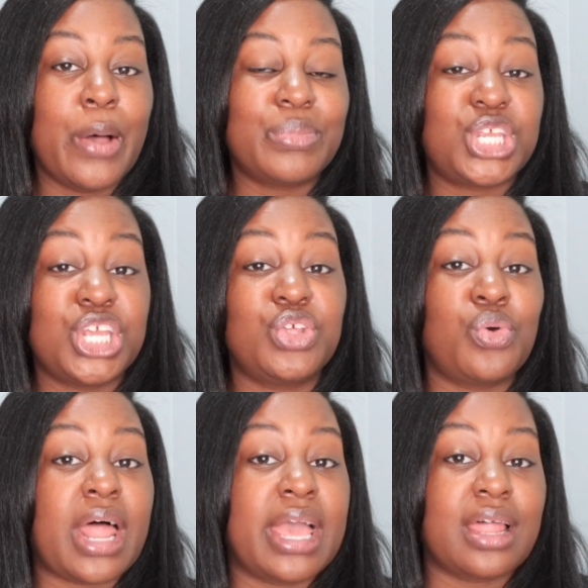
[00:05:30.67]
She
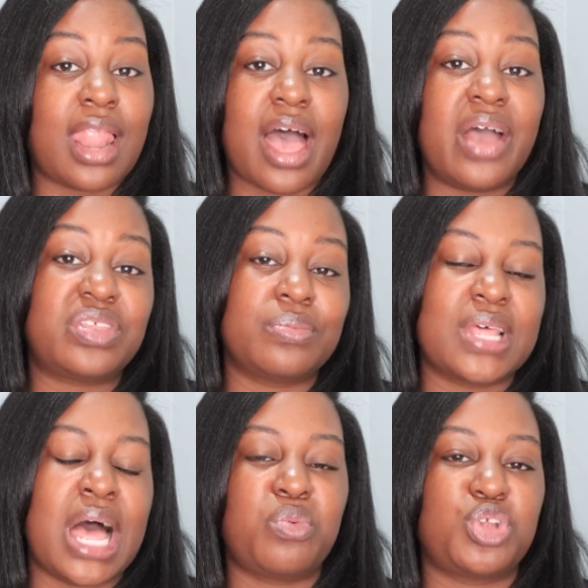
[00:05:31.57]
do like live
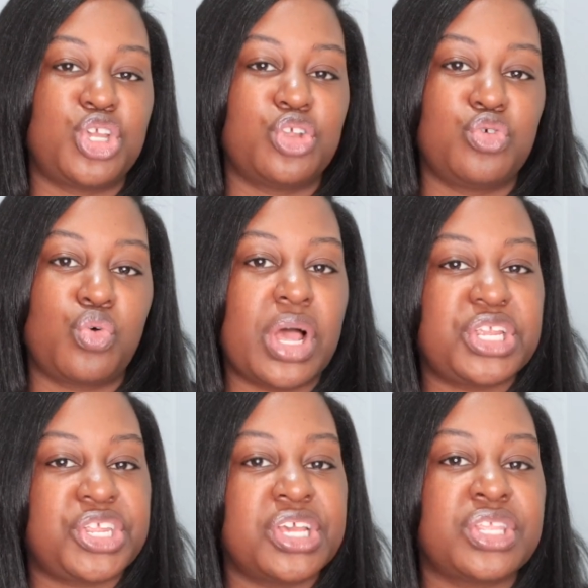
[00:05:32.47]
sometimes where she'll do
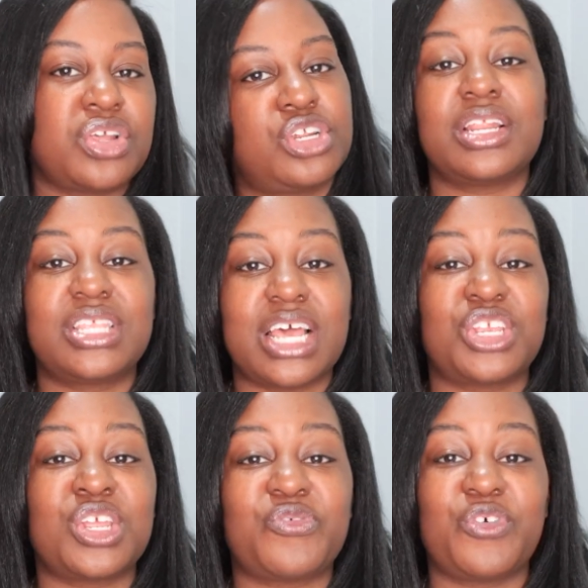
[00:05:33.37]
questions or study
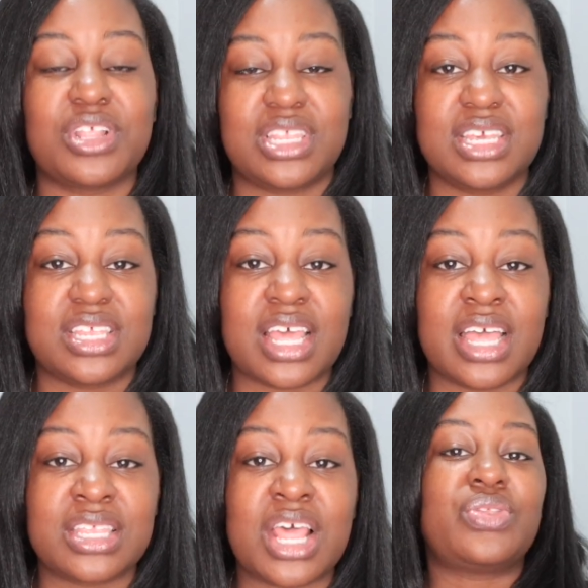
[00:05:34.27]
session for the TEAS
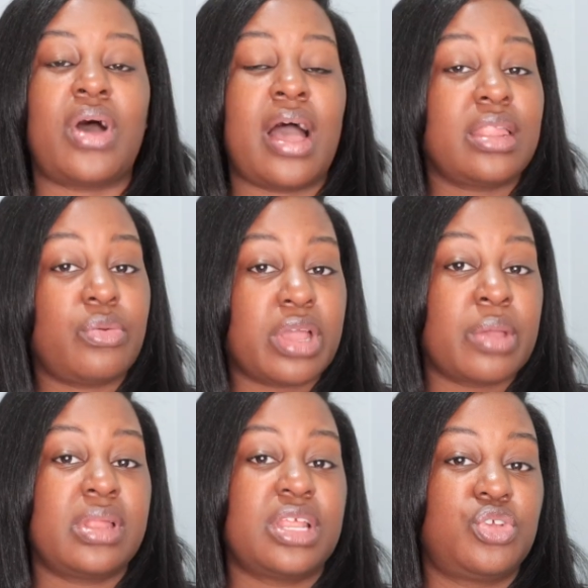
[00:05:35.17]
test. So I highly
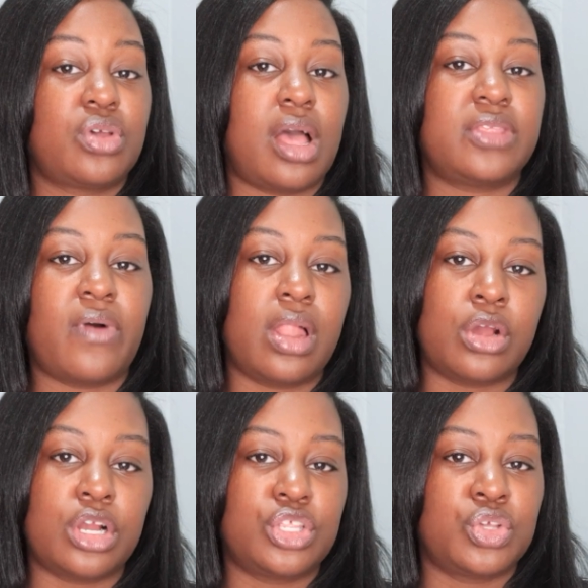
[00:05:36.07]
recommend that you guys follow
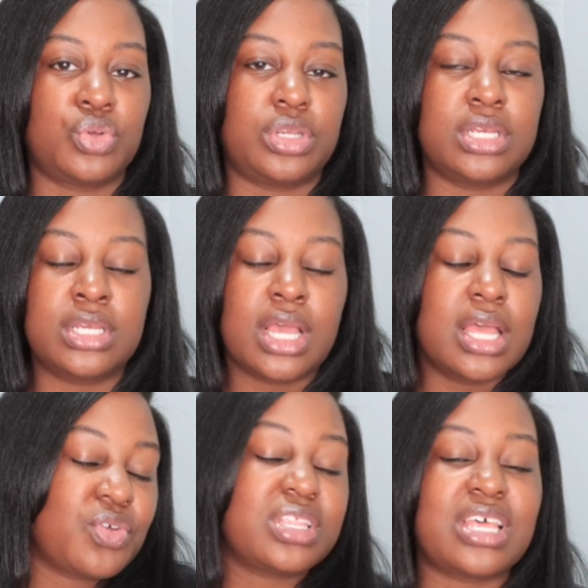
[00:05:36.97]
her too.
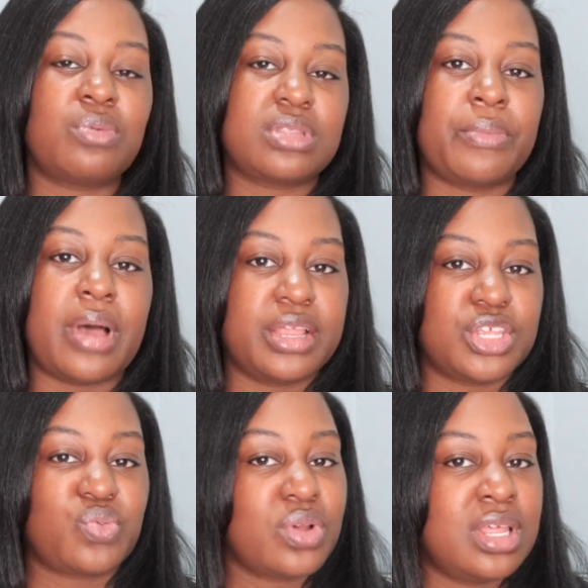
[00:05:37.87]
You can tell when somebody
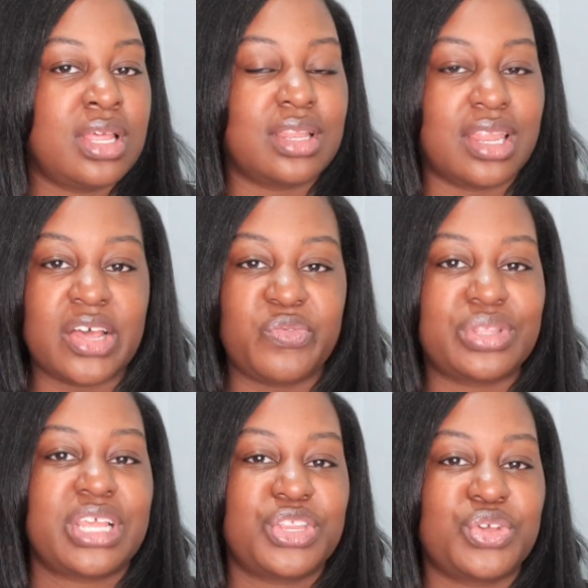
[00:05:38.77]
just really love
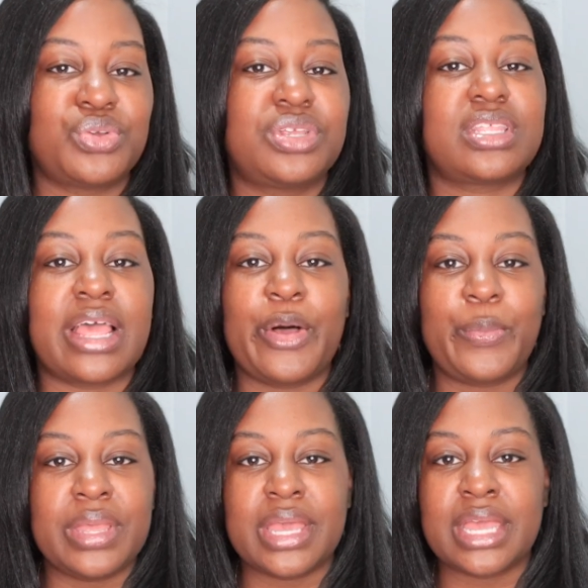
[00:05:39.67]
what they do. She's an
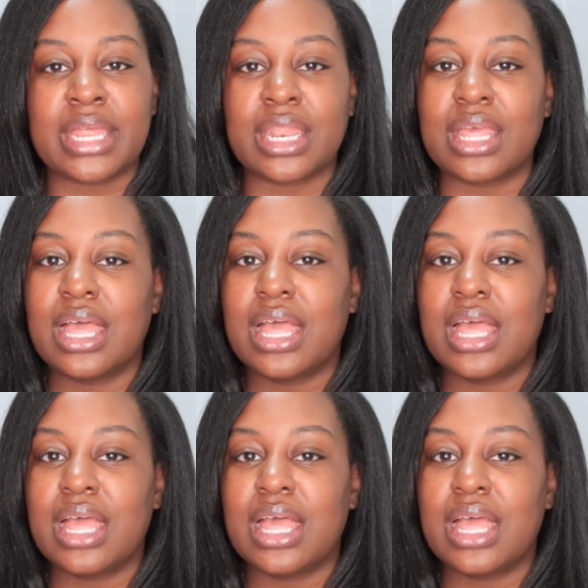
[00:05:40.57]
LPN.